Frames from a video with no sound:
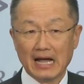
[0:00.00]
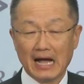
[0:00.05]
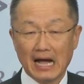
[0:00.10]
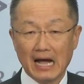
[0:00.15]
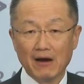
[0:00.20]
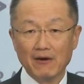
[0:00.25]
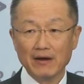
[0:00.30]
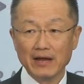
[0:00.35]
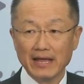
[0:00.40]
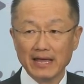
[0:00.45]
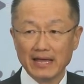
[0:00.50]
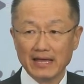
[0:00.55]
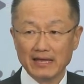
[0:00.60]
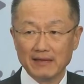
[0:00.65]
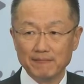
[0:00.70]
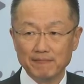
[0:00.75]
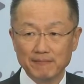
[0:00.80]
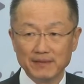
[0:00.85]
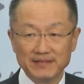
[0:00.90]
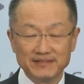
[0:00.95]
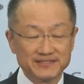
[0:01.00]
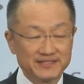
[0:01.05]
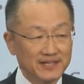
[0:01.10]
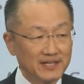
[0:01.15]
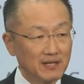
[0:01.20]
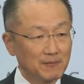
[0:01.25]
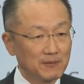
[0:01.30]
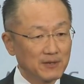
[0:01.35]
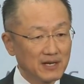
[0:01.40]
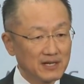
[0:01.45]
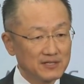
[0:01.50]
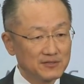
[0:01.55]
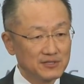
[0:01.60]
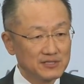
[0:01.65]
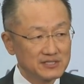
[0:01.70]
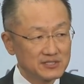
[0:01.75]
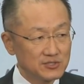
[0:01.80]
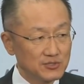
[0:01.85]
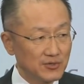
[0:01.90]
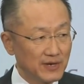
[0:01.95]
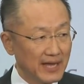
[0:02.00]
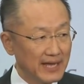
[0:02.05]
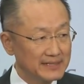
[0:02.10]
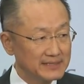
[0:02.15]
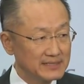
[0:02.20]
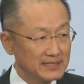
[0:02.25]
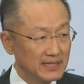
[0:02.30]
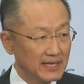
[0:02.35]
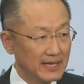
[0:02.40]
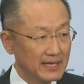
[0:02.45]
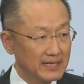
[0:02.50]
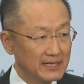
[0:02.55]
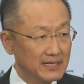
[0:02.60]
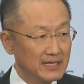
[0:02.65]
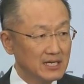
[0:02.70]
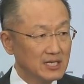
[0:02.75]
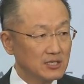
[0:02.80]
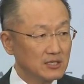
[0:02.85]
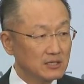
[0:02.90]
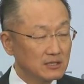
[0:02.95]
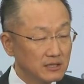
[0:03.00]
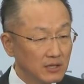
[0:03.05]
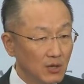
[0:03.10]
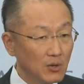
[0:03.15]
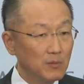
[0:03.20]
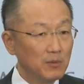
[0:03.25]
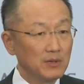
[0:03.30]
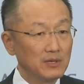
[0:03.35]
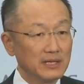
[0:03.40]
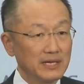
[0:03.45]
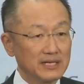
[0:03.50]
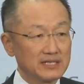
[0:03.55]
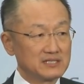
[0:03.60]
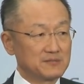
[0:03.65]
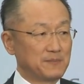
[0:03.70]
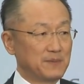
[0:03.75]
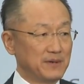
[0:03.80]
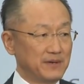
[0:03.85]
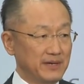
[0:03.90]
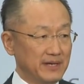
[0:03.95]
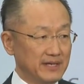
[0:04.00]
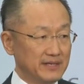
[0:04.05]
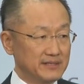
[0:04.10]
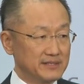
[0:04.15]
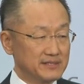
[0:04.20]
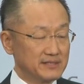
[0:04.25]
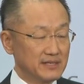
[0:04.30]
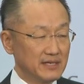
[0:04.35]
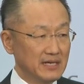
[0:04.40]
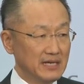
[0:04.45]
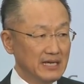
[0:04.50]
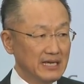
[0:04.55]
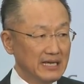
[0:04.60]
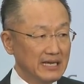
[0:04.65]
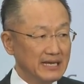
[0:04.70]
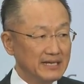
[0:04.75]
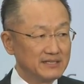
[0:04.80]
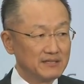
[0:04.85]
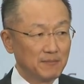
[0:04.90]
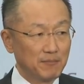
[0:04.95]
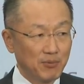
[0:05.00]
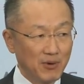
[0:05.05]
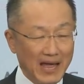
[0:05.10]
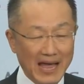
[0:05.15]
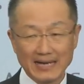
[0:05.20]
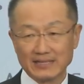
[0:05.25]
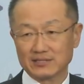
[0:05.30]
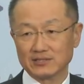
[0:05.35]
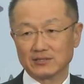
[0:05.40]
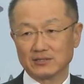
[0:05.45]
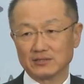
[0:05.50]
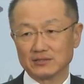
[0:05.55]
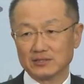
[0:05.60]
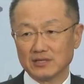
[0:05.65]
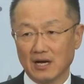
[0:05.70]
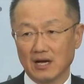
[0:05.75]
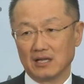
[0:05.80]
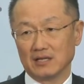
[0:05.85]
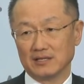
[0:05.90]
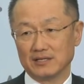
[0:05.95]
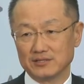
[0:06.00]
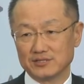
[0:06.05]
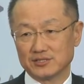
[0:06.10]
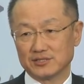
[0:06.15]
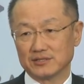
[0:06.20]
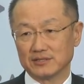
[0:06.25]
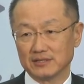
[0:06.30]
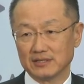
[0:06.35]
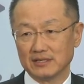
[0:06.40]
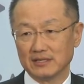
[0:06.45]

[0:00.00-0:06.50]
Our aim is to help countries translate global experience into practical knowledge